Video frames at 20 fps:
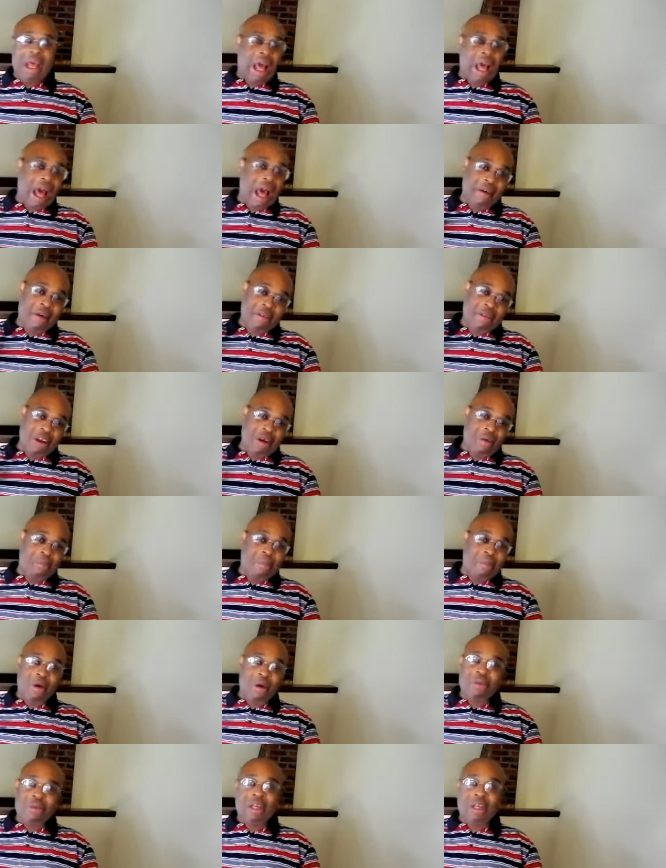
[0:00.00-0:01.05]
I'm still
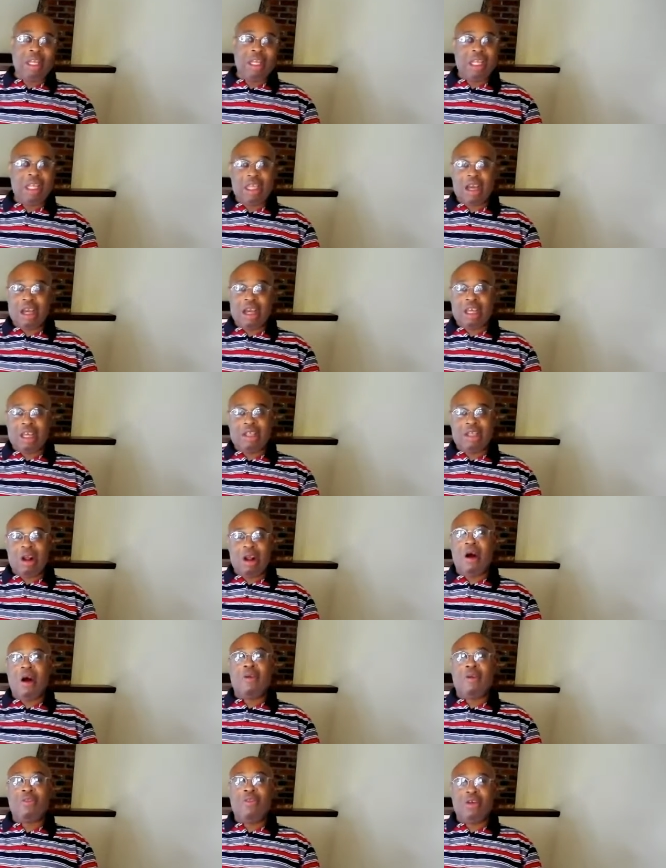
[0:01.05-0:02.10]
boasting the youngest
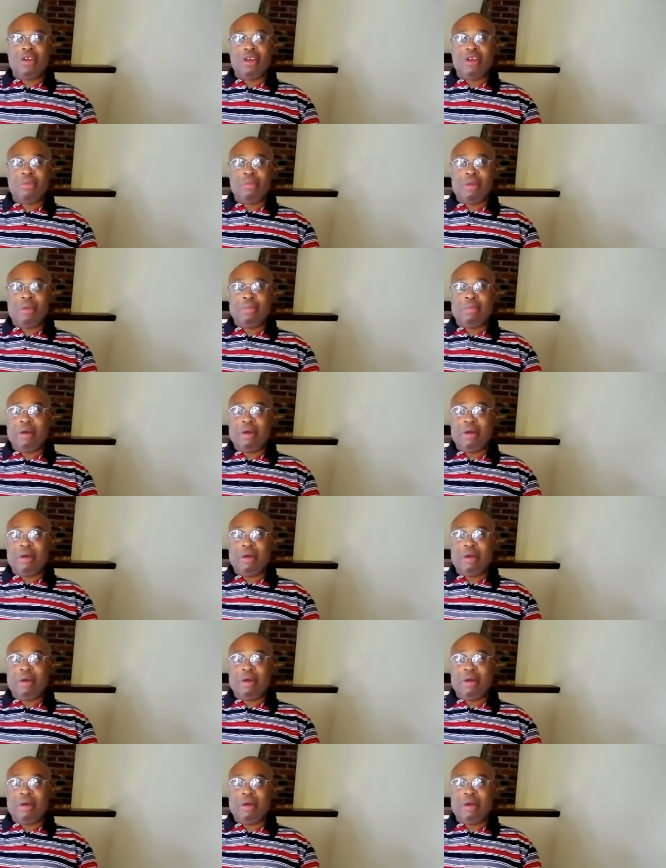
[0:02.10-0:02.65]
author to be